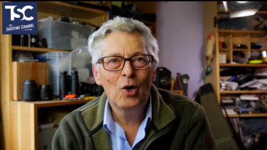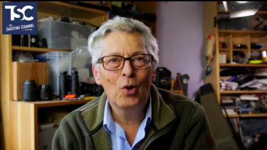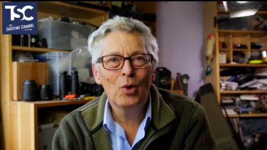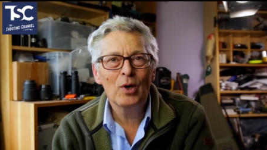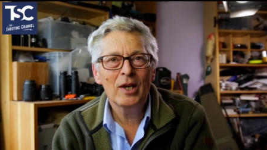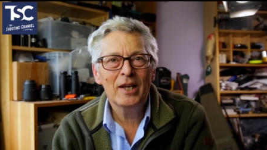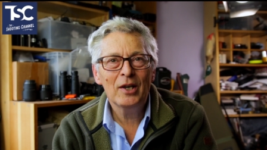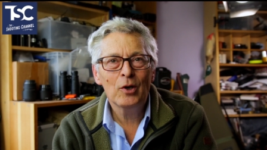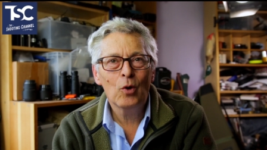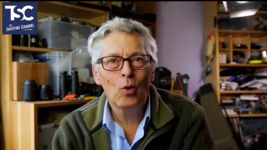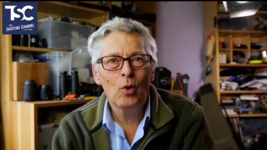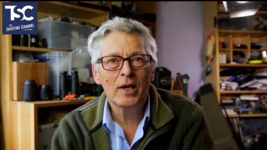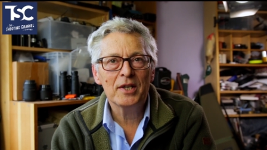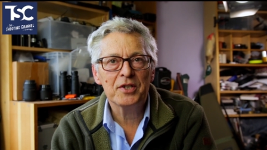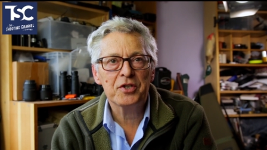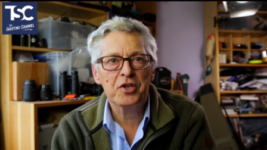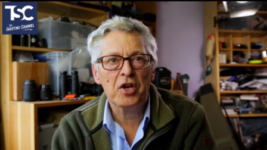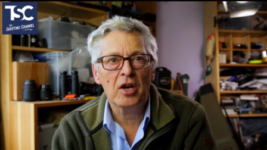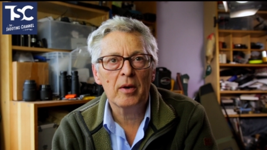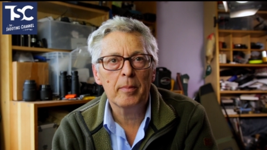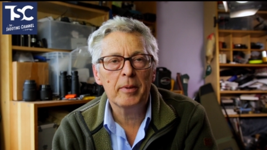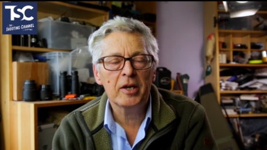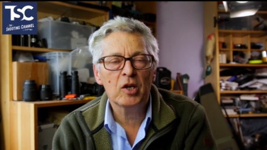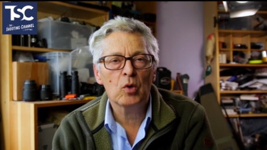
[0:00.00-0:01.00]
All in all, it's
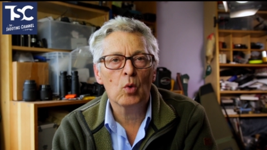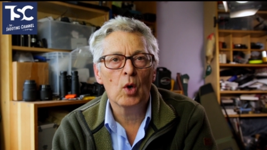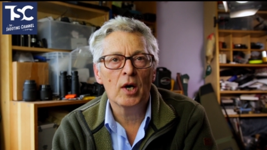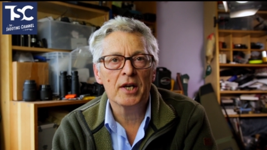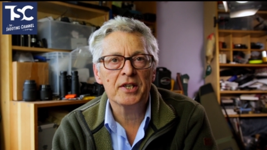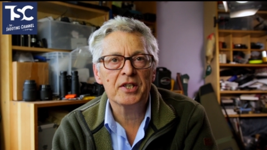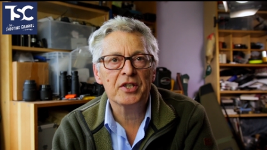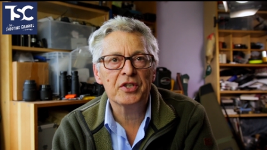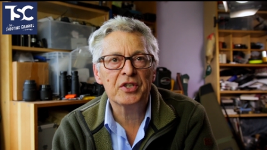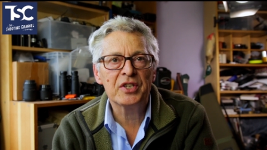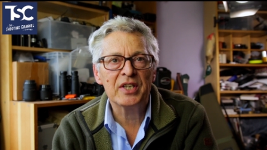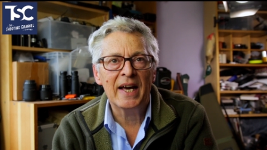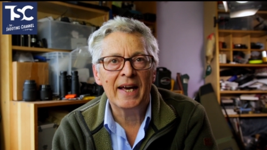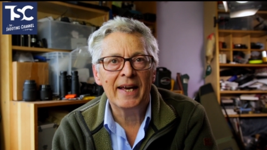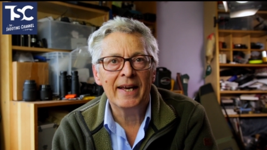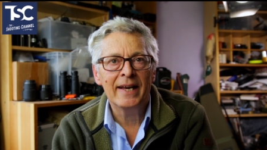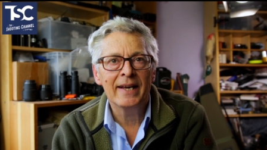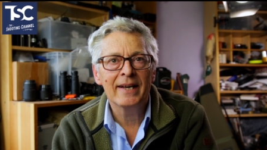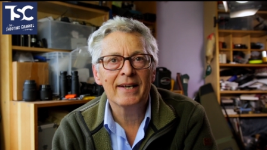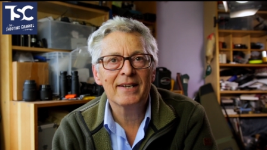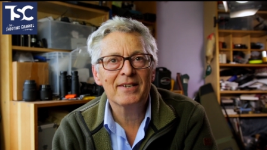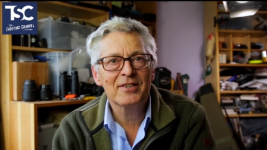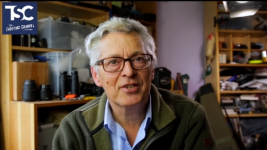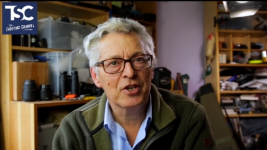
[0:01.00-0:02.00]
going to be quite a
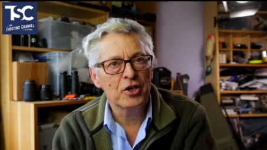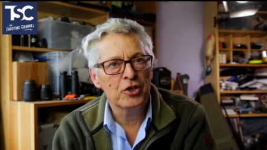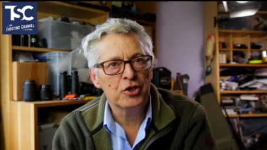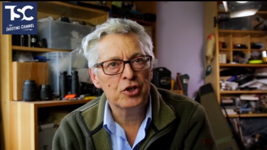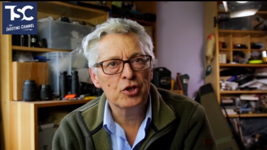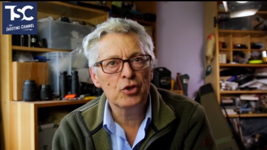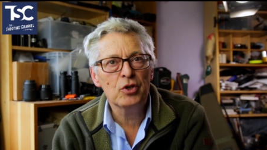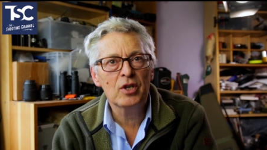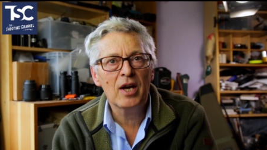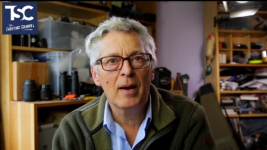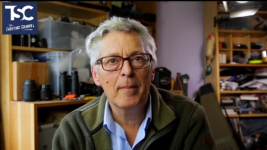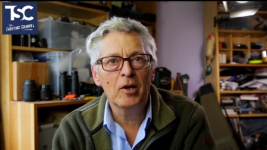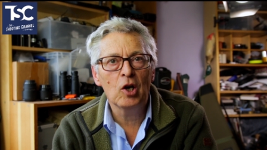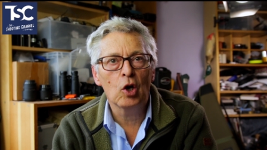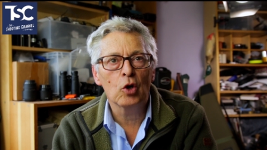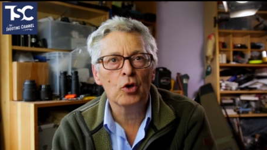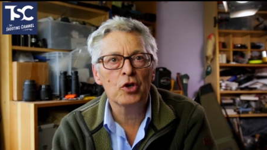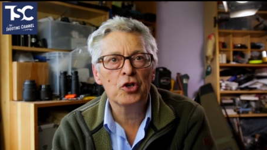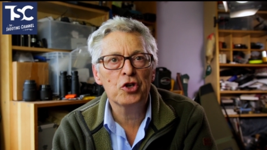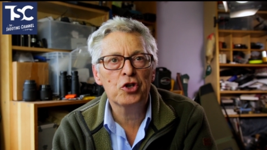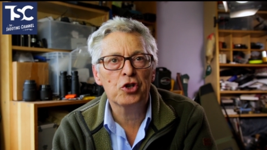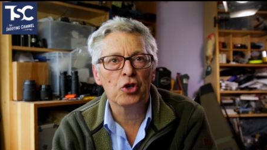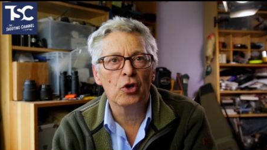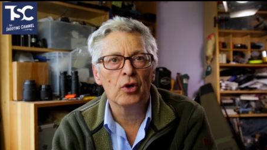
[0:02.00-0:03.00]
day, so do come
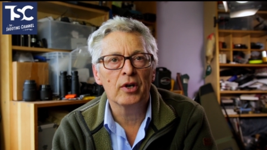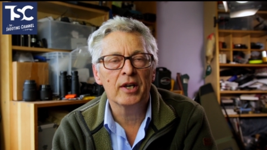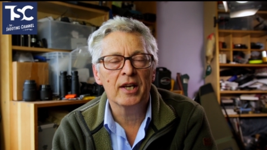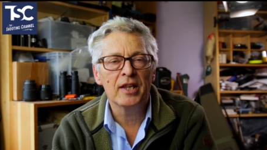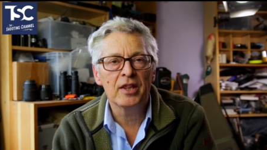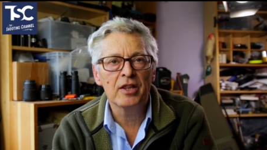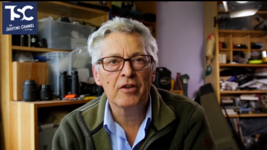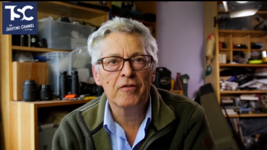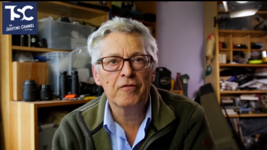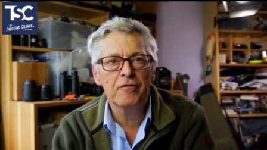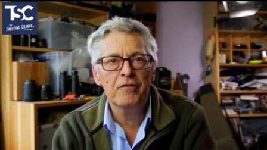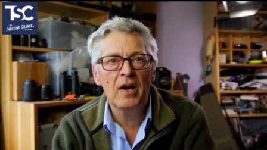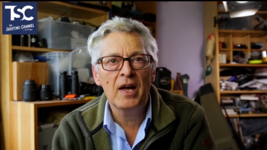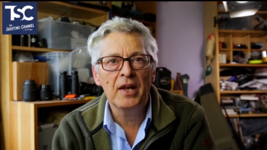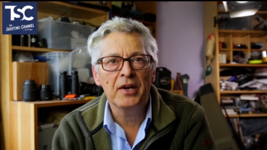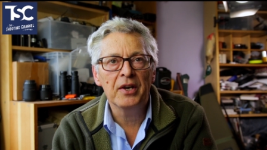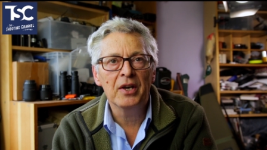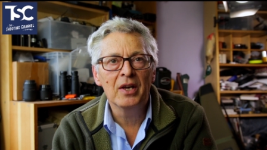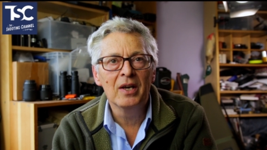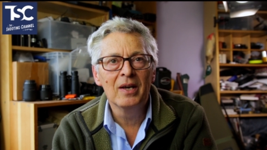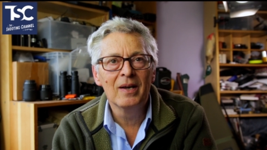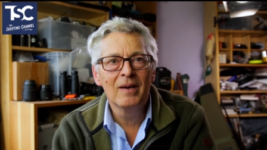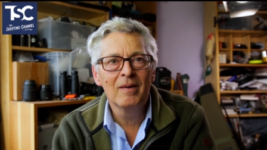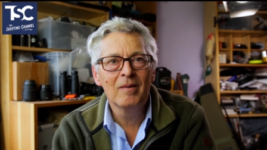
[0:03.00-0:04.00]
along and join in the
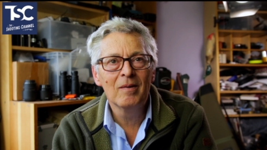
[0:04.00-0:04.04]
fun.